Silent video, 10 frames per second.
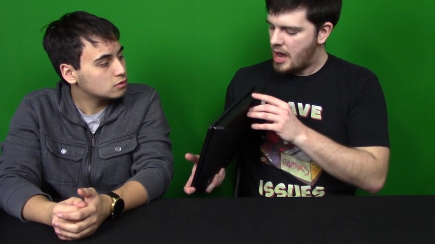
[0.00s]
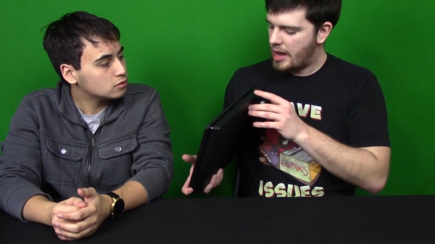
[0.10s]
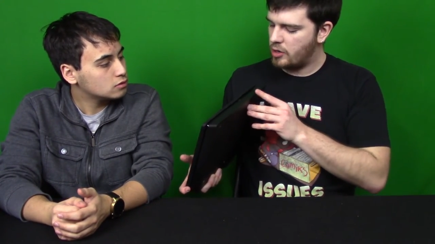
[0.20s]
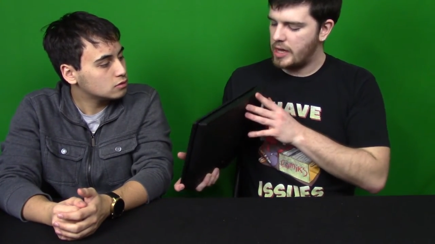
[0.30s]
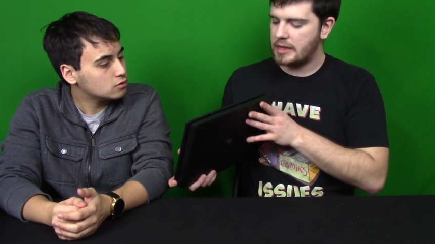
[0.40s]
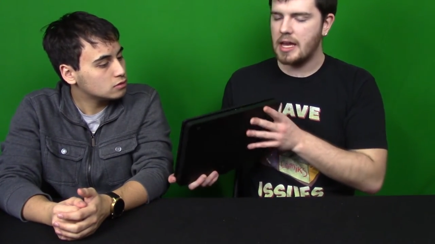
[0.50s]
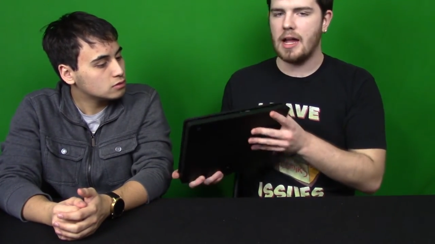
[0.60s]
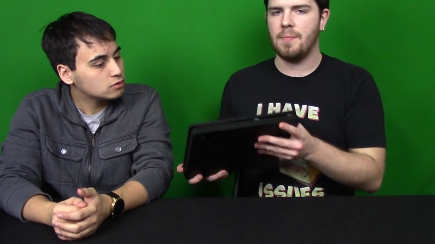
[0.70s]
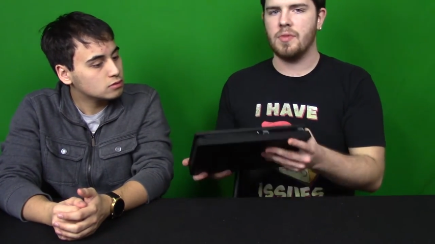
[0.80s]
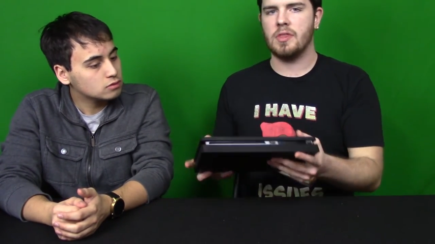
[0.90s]
Speaker 1: I don't like
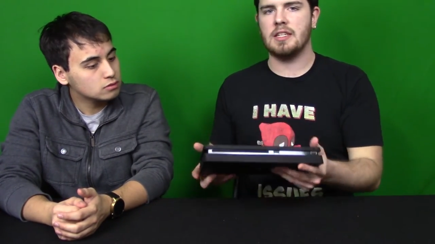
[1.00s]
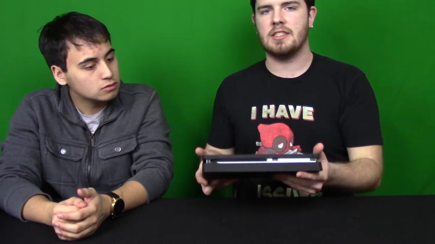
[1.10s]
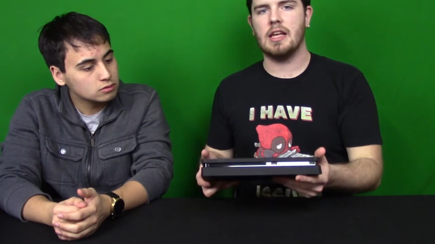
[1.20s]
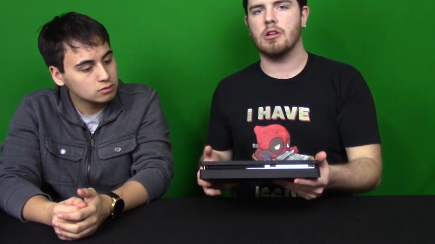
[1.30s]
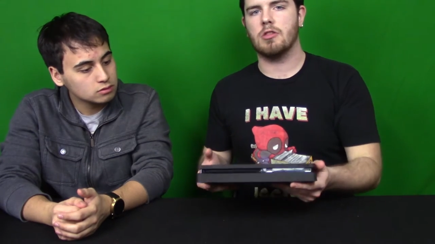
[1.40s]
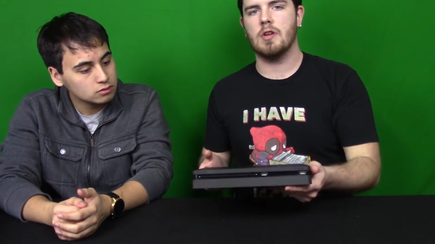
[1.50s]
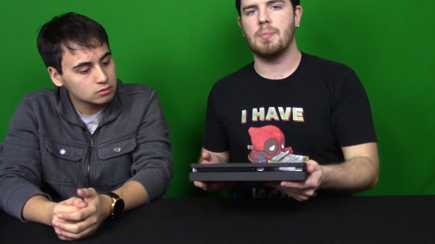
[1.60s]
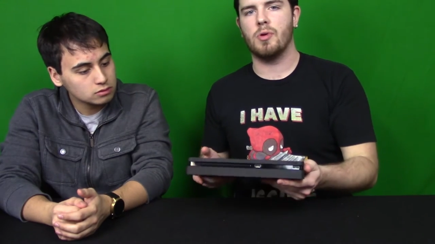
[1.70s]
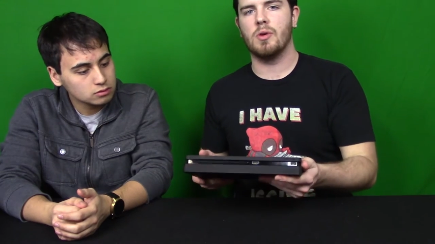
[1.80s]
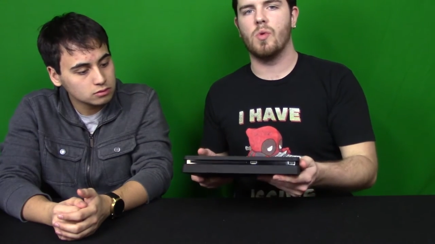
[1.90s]
that they say they're
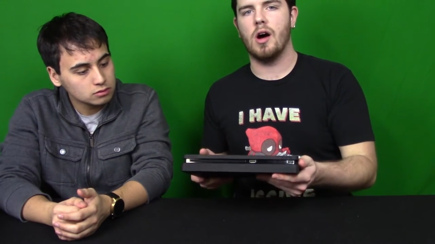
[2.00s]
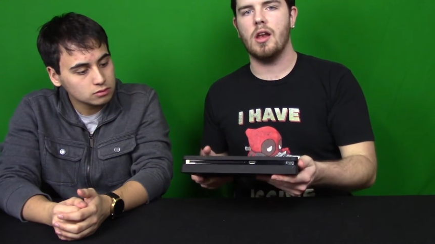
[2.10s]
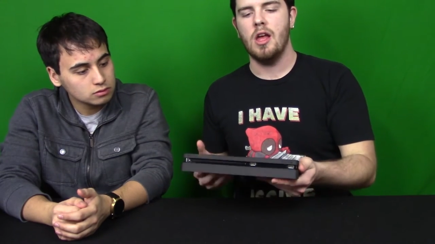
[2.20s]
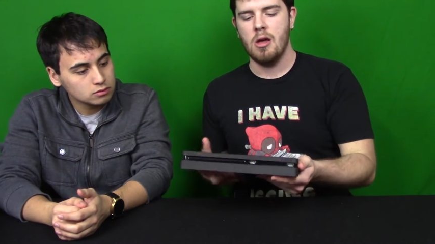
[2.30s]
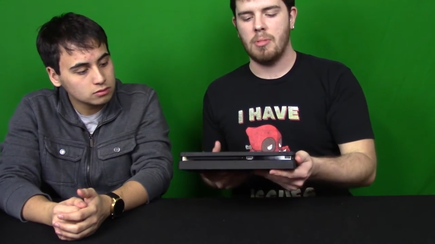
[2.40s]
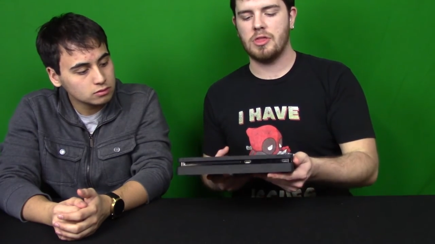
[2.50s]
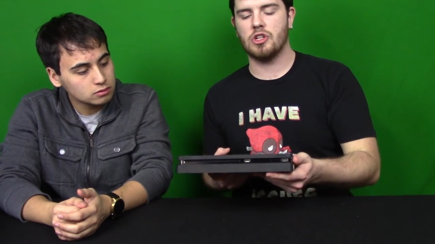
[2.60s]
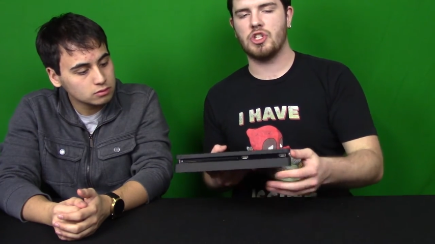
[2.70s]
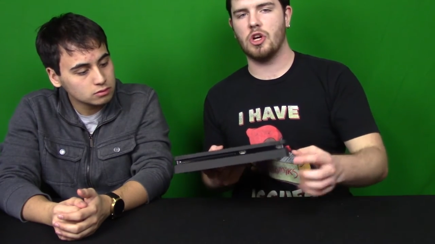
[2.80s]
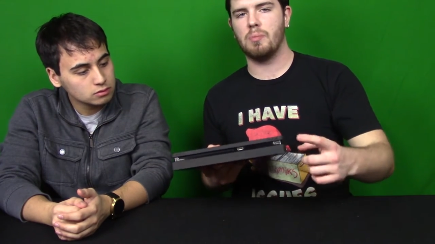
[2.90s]
3.1, but
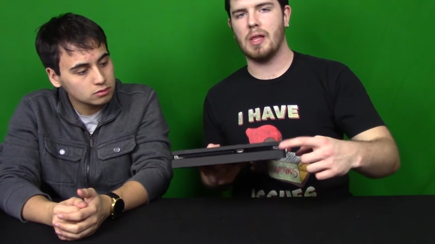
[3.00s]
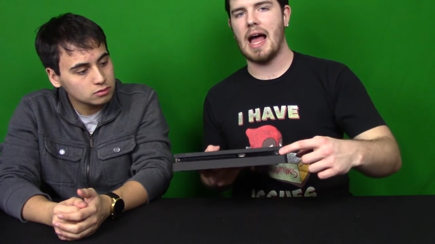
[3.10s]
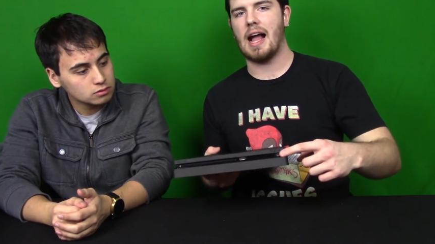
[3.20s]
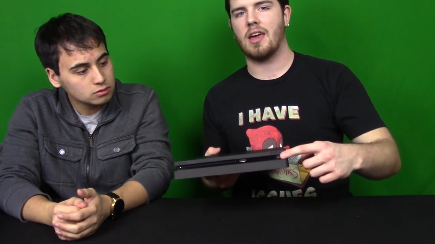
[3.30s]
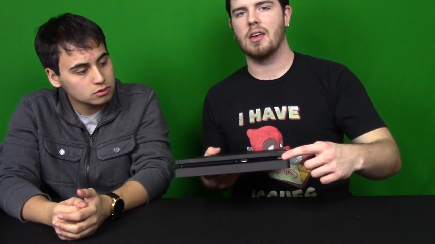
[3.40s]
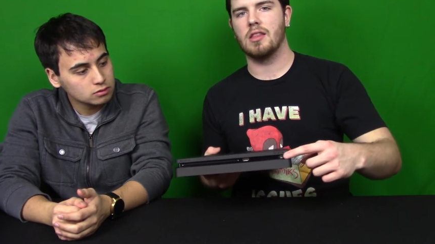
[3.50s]
they're still black.